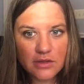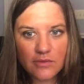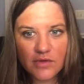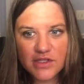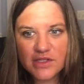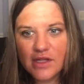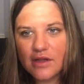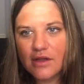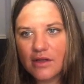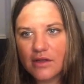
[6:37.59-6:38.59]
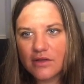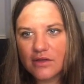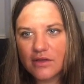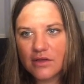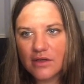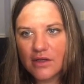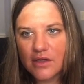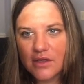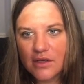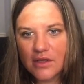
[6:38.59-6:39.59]
So if we send this
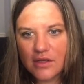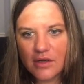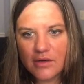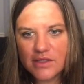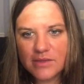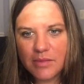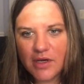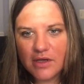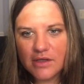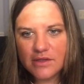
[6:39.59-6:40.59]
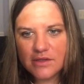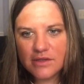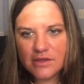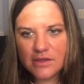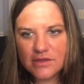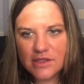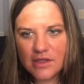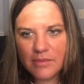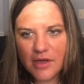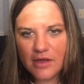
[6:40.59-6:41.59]
and our response, you see at
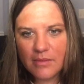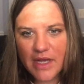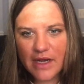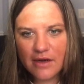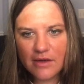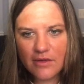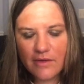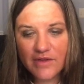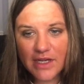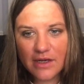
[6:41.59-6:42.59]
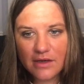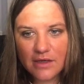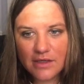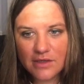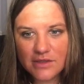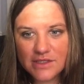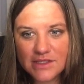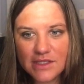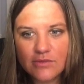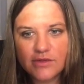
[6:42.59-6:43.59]
the bottom, error, you have an error in your
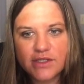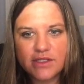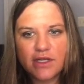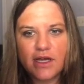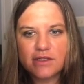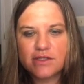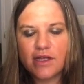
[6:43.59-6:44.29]
SQL syntax.